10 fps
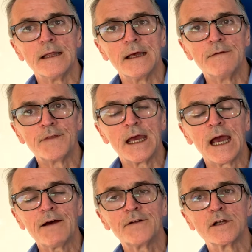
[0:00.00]
if they
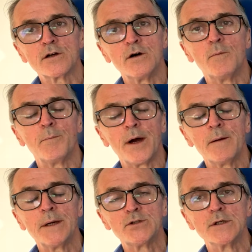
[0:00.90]
haven't got
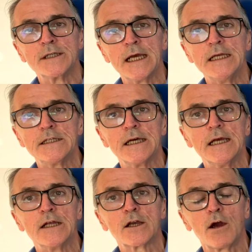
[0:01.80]
biometric data
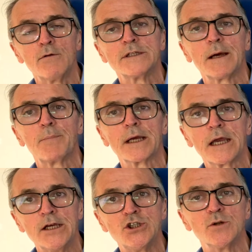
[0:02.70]
in a current
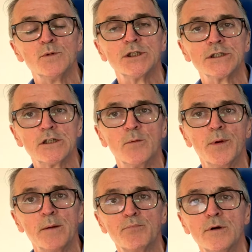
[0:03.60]
application which is still
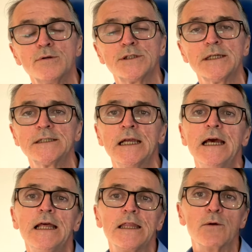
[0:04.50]
being processed,
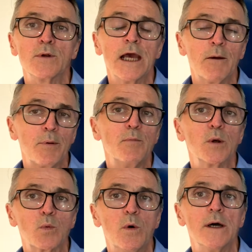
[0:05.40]
they will now be
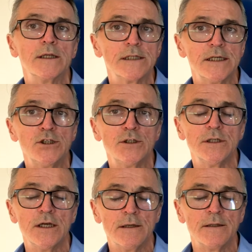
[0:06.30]
required
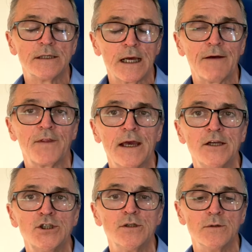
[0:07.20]
to have that
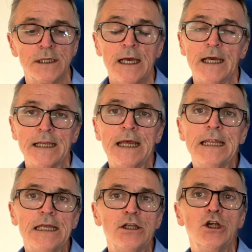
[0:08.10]
issued, and
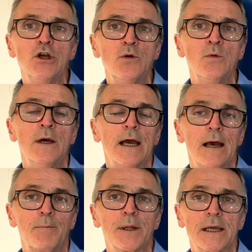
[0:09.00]
any new
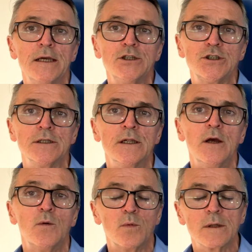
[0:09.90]
application
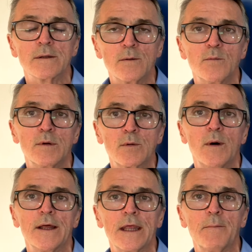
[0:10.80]
will
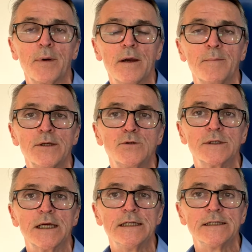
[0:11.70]
require that biometric
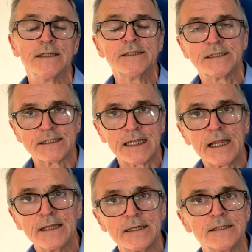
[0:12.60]
data. This is
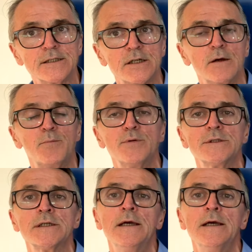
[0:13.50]
standard in Cyprus